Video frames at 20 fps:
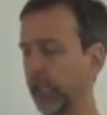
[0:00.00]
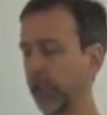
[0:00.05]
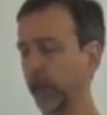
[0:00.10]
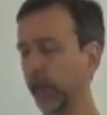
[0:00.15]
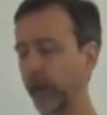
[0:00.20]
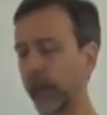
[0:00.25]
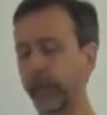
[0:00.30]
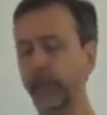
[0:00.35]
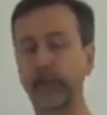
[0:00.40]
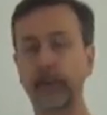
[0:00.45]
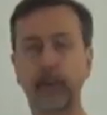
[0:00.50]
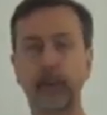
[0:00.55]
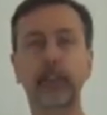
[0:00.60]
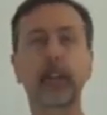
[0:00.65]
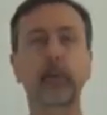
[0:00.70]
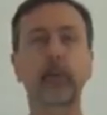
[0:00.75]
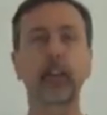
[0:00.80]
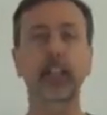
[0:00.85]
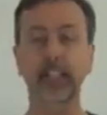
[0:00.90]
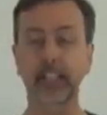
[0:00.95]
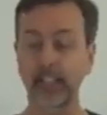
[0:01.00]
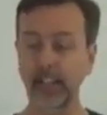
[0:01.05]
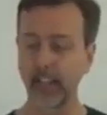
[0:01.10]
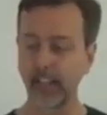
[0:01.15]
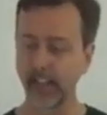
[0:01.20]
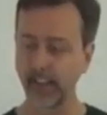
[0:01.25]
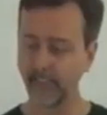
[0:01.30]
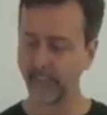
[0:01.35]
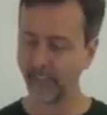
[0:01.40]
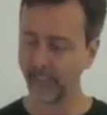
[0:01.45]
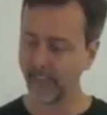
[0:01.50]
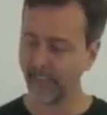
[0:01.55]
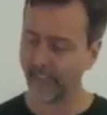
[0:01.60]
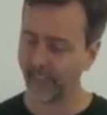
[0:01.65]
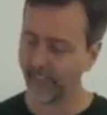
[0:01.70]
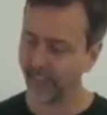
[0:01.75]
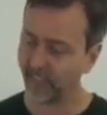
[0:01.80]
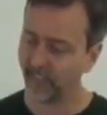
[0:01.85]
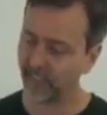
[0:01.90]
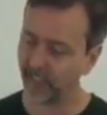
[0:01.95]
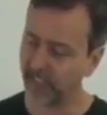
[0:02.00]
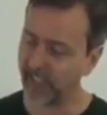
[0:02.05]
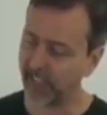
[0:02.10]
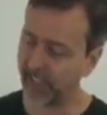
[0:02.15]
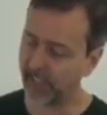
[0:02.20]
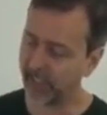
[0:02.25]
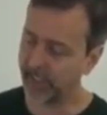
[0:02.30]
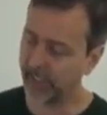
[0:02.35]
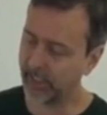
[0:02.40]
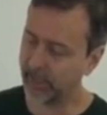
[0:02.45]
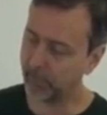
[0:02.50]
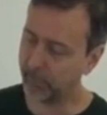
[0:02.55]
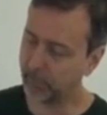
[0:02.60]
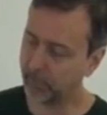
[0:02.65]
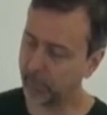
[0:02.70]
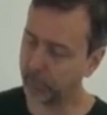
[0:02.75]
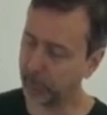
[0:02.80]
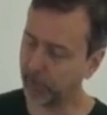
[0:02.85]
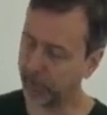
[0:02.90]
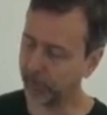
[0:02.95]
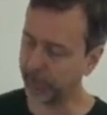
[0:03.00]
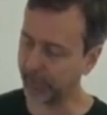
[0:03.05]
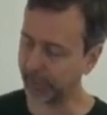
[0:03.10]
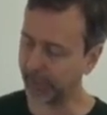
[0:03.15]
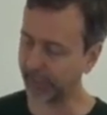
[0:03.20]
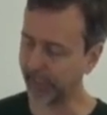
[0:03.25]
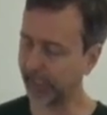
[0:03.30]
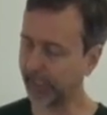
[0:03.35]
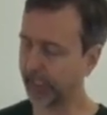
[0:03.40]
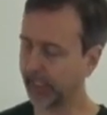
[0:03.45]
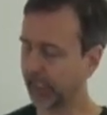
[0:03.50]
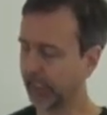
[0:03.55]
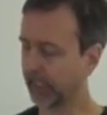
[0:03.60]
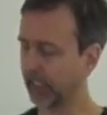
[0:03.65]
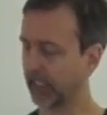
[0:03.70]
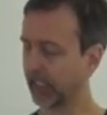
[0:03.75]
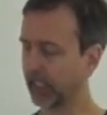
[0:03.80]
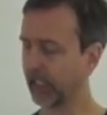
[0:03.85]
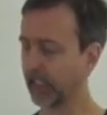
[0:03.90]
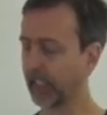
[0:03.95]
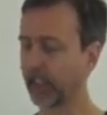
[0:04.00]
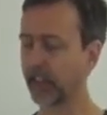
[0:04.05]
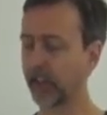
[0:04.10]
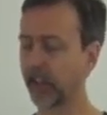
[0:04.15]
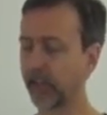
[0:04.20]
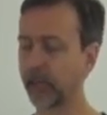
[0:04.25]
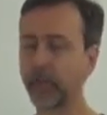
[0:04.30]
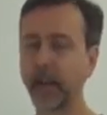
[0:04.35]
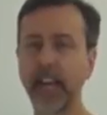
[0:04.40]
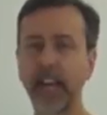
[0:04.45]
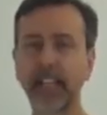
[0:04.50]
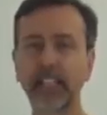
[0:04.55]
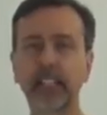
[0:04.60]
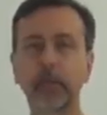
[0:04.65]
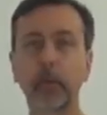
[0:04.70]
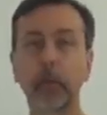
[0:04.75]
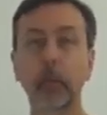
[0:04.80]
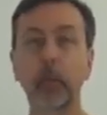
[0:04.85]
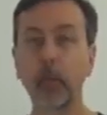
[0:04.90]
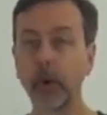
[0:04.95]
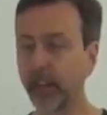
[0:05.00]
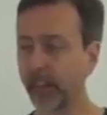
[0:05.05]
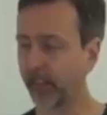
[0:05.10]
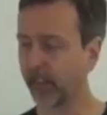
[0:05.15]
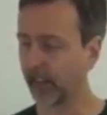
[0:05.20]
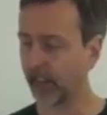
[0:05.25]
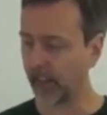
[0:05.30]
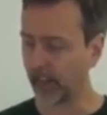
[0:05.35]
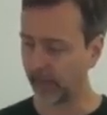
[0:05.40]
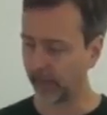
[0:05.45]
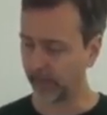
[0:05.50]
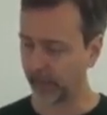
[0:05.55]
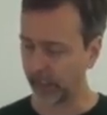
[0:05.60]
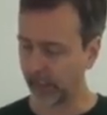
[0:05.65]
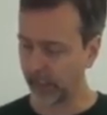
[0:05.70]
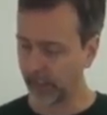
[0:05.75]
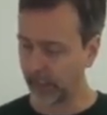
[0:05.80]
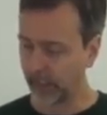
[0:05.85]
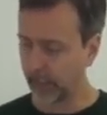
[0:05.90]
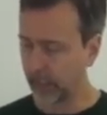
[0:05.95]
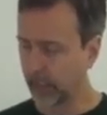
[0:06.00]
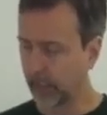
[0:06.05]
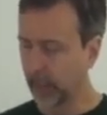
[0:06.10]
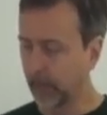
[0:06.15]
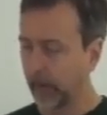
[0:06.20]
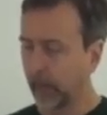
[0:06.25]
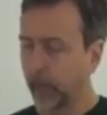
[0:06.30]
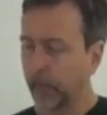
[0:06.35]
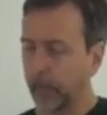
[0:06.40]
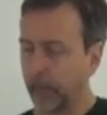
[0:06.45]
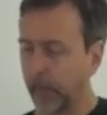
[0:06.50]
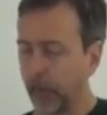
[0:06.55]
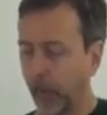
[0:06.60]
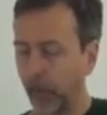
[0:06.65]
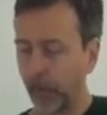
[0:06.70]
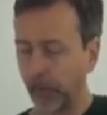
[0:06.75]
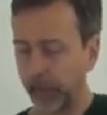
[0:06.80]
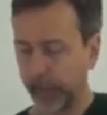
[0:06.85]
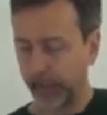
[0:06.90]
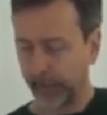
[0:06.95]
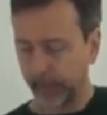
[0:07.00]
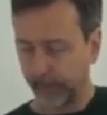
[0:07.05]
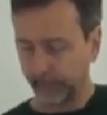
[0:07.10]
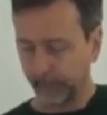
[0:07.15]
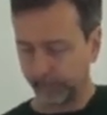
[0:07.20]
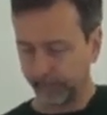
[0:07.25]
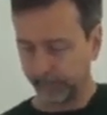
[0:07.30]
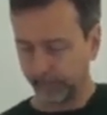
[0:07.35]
grapefruit. They really fit perfectly the maximum width of the bowl here.